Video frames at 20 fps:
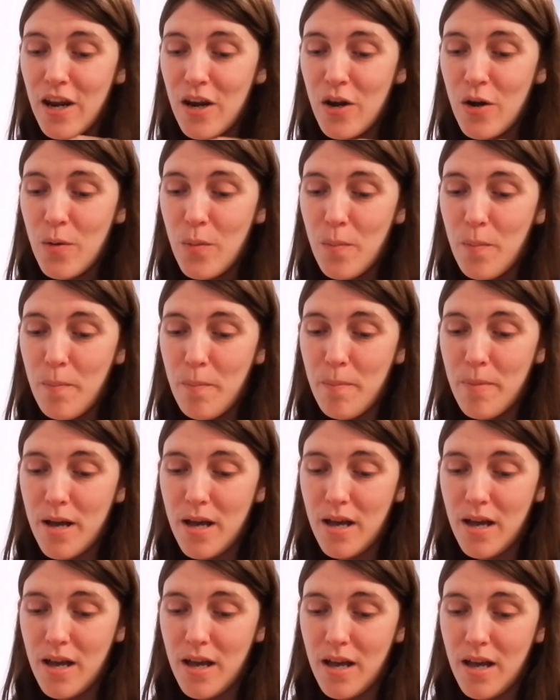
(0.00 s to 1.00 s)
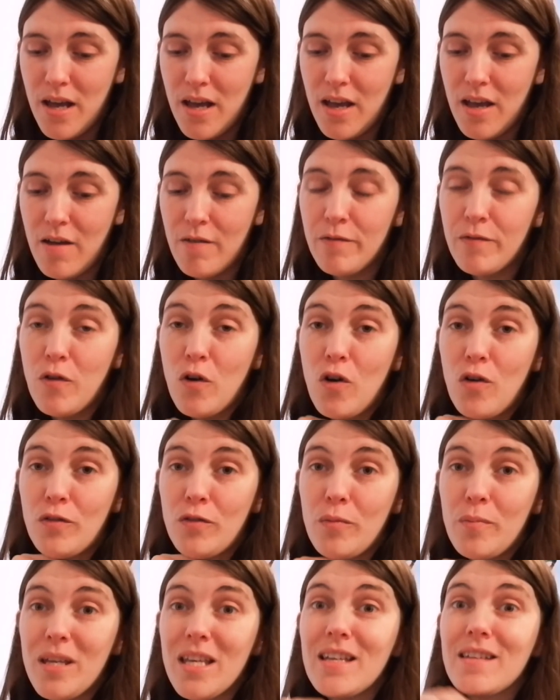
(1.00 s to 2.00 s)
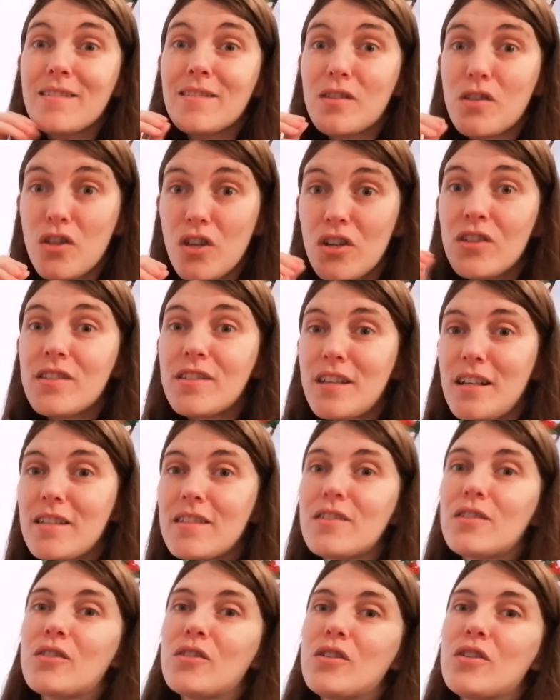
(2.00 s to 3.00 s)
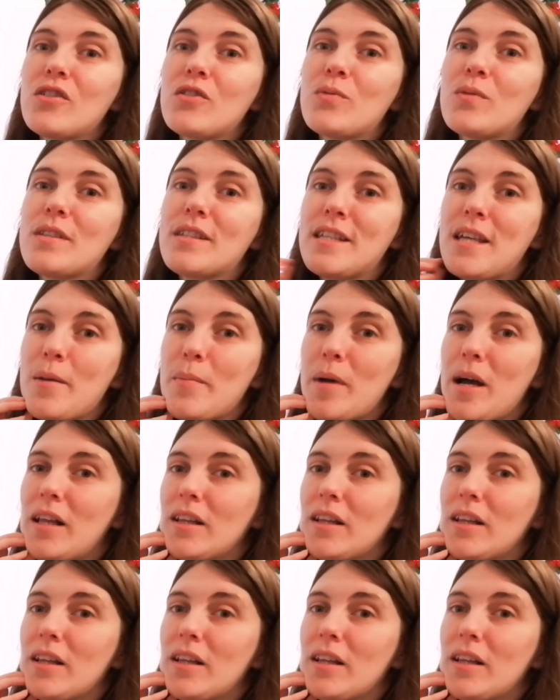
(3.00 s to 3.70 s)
Number 4 for me is The Santa Claus with Tim